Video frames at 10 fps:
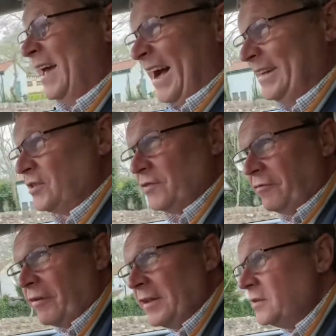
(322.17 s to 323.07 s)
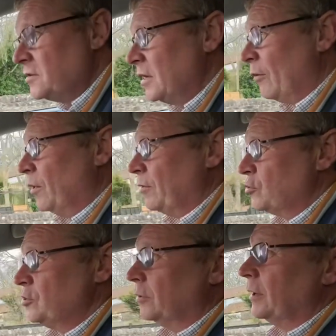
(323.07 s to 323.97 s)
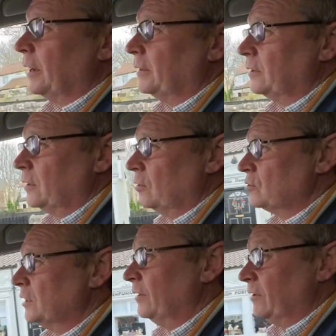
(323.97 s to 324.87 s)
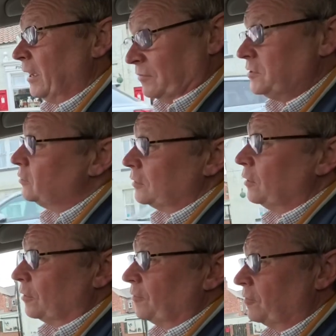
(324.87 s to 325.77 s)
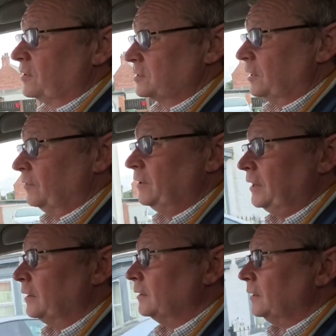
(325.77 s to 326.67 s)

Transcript: I had some friends when I was younger that used to live here. I've still got a lot of friends that live here.